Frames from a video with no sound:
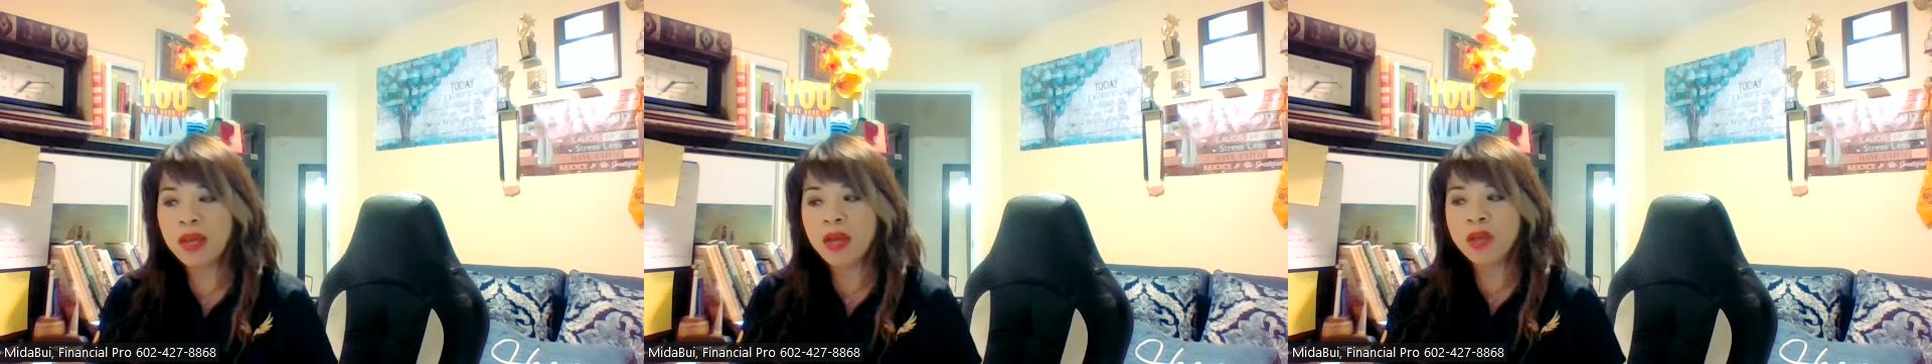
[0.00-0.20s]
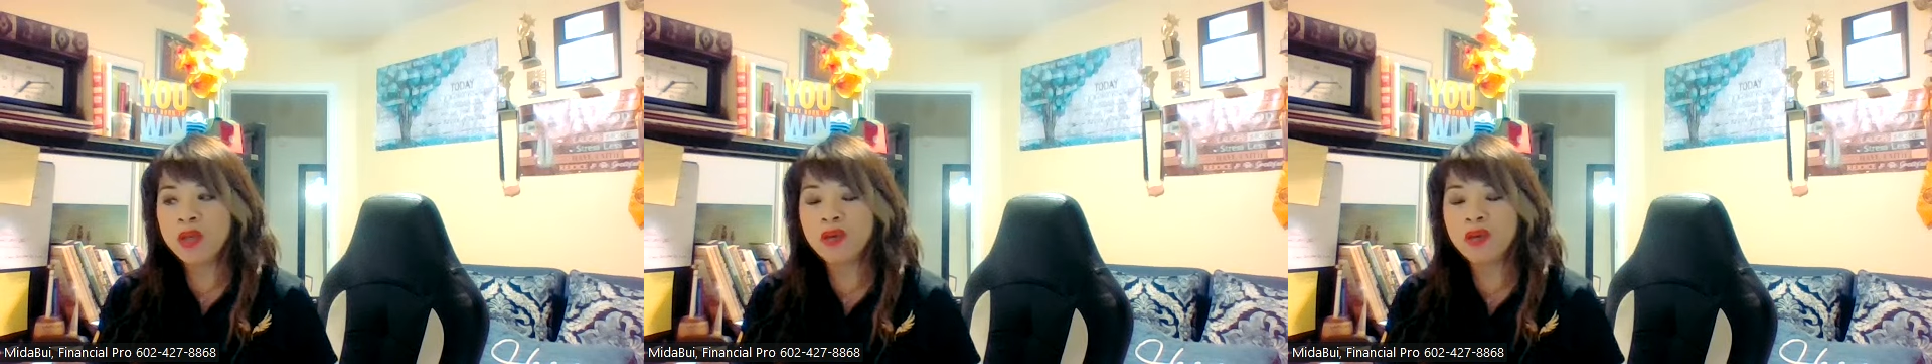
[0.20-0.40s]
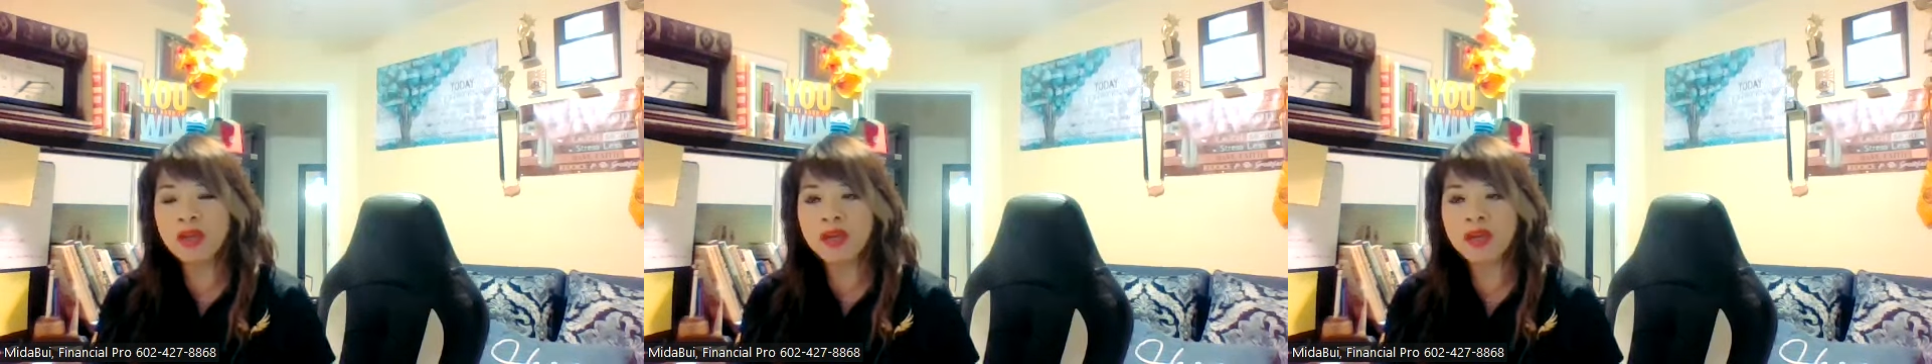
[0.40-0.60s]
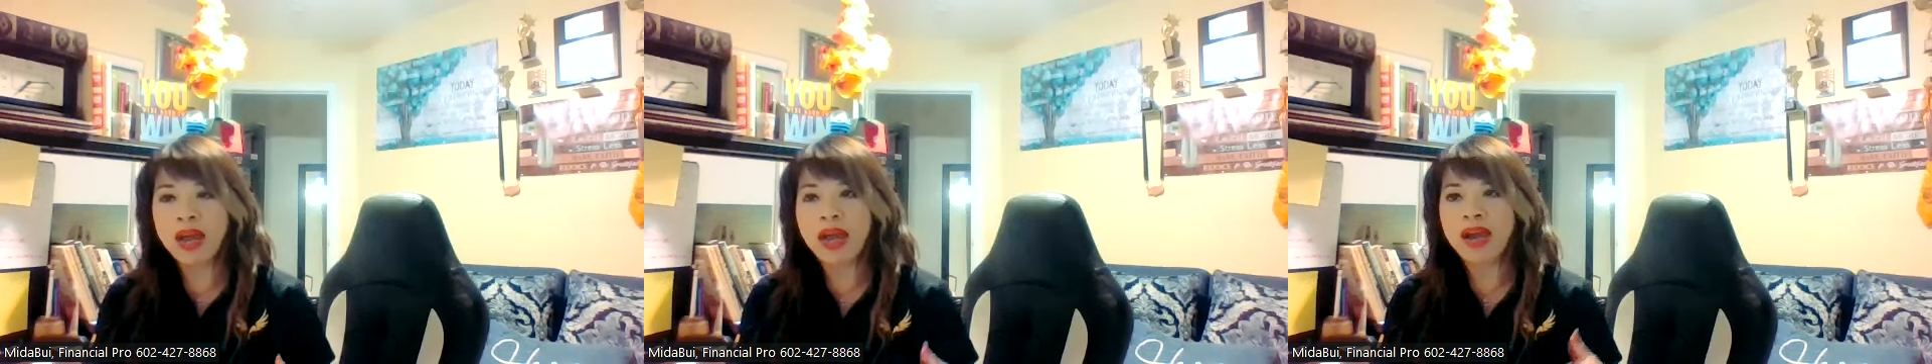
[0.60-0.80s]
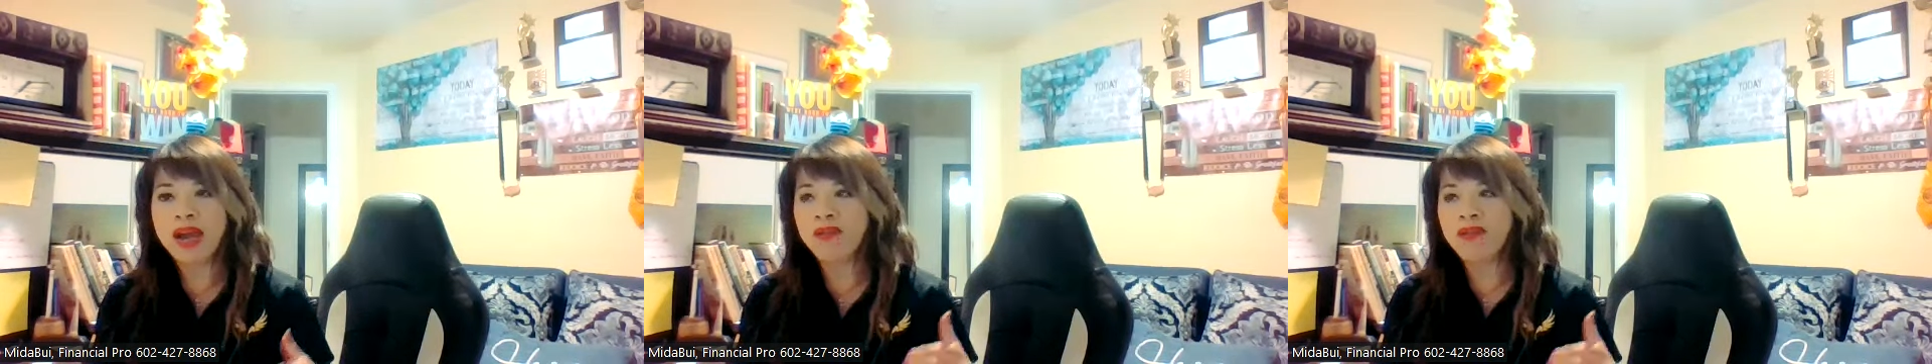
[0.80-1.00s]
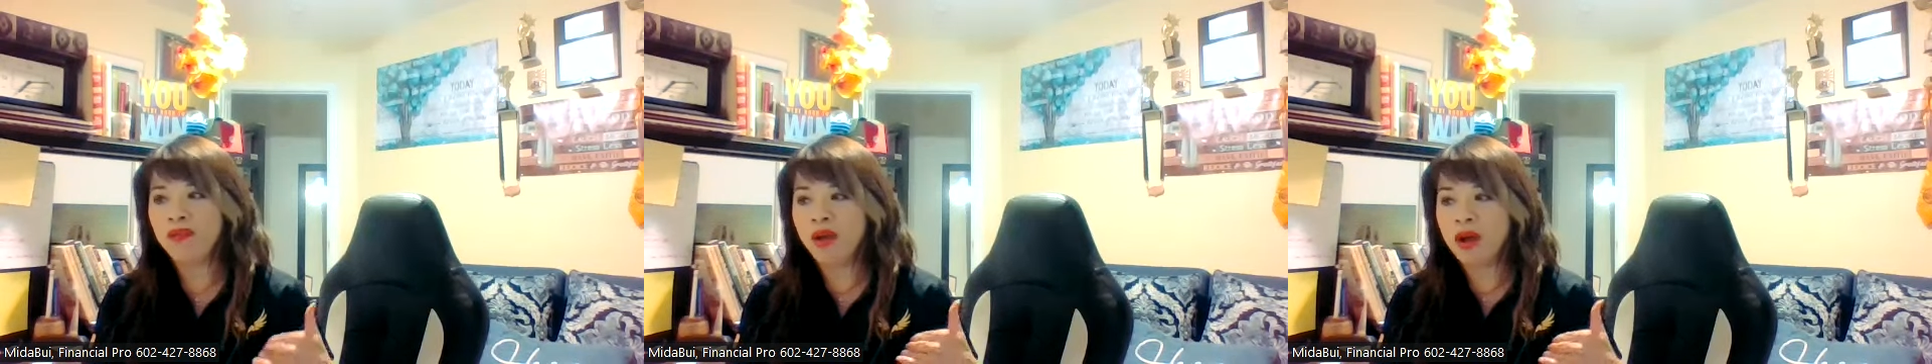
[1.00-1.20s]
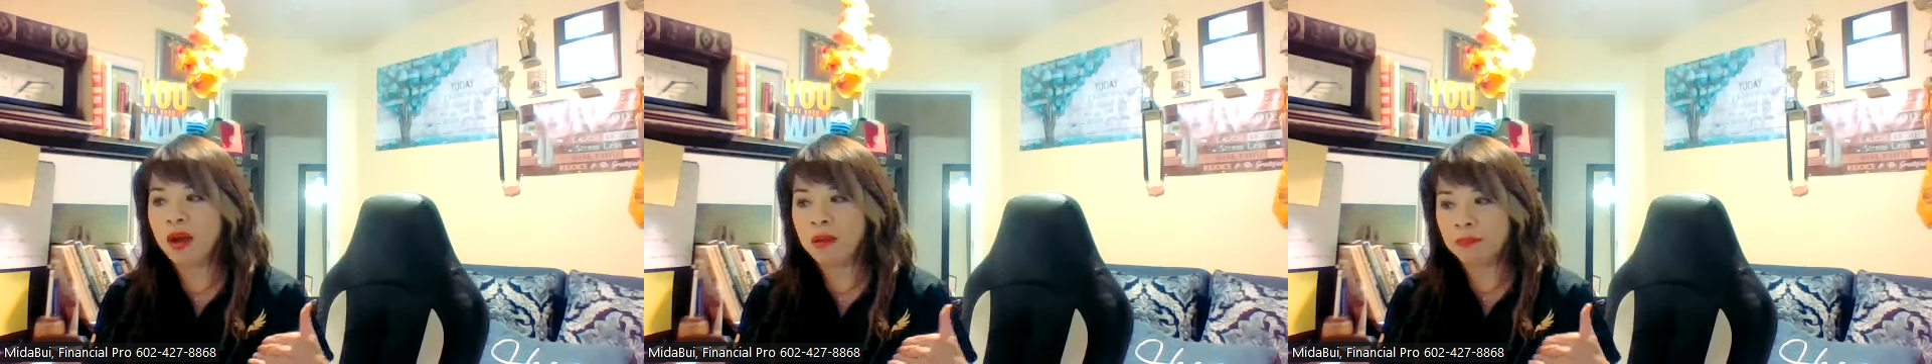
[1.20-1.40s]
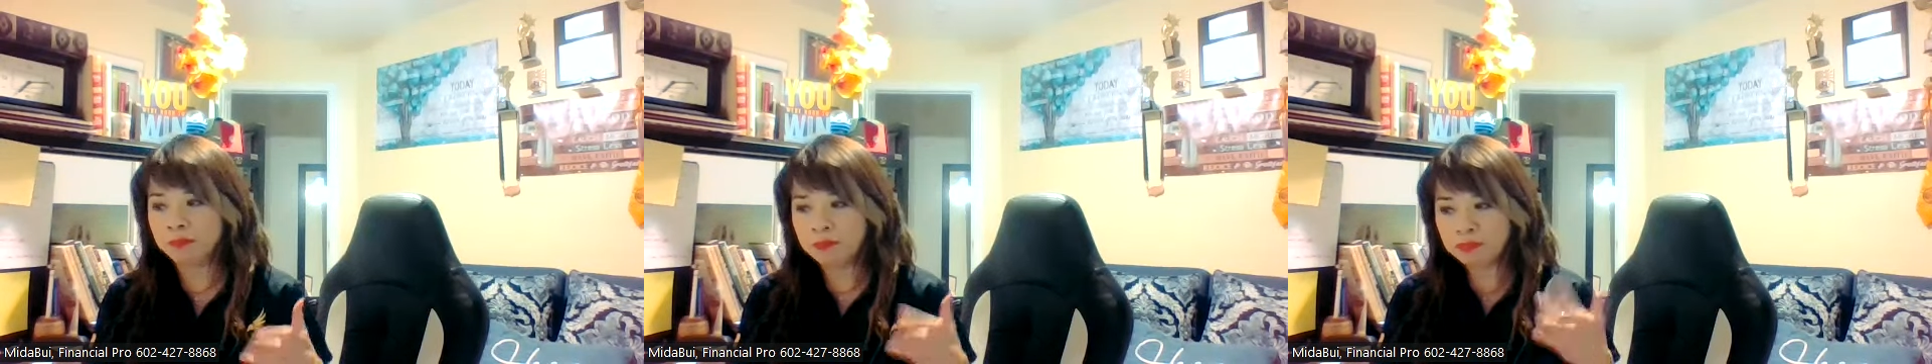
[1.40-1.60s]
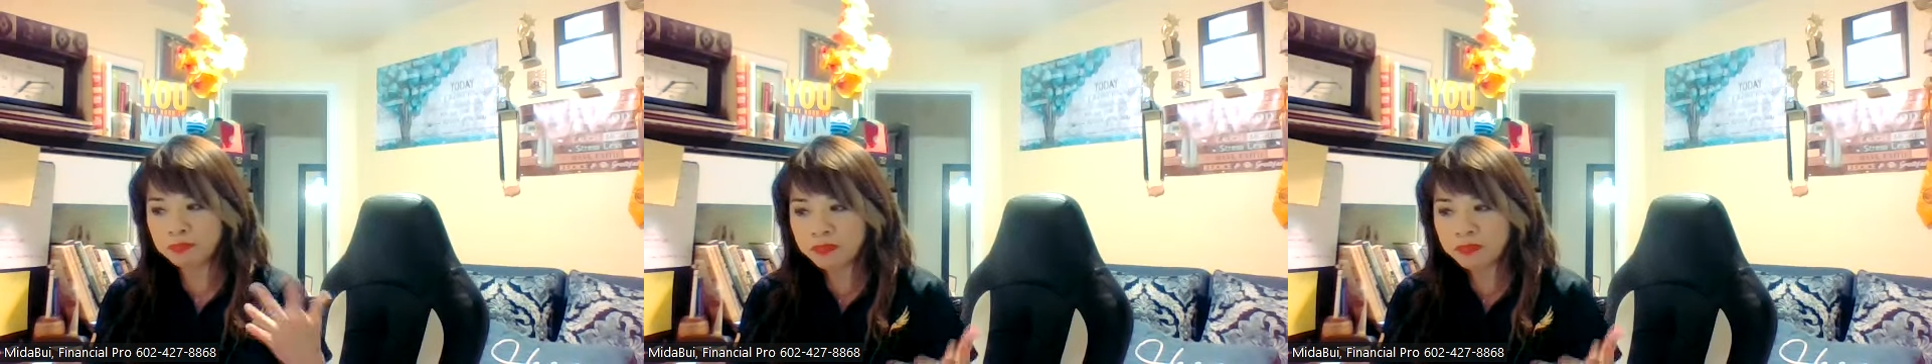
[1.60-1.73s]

you can have a